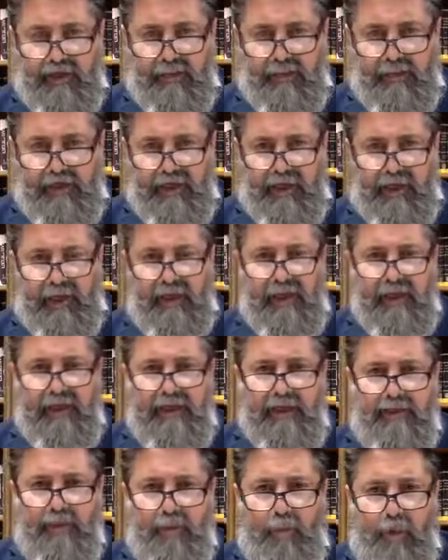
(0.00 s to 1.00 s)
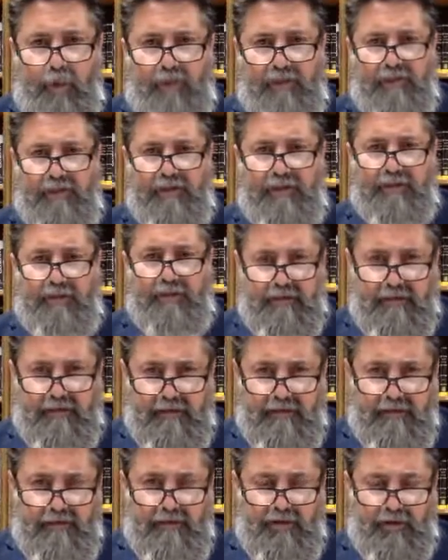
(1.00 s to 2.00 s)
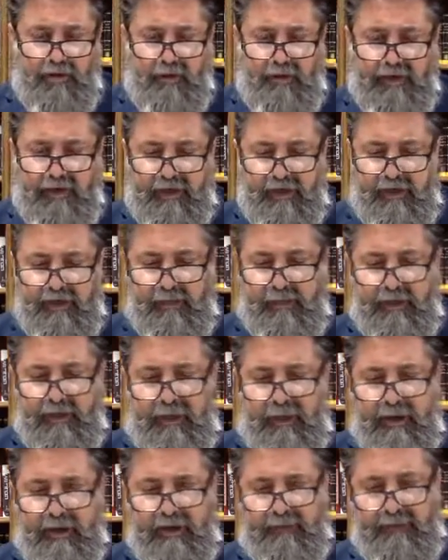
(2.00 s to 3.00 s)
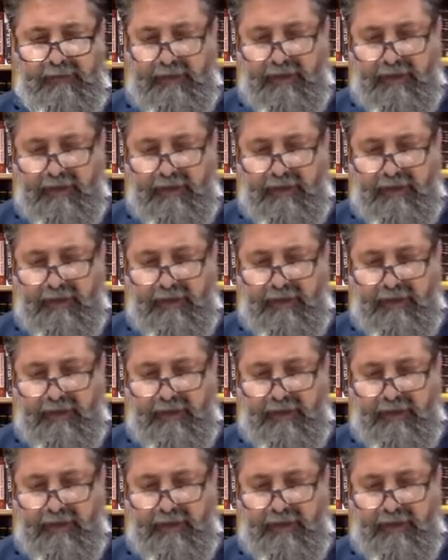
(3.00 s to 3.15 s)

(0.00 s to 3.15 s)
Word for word: Eli is watching her. Shomeret pia.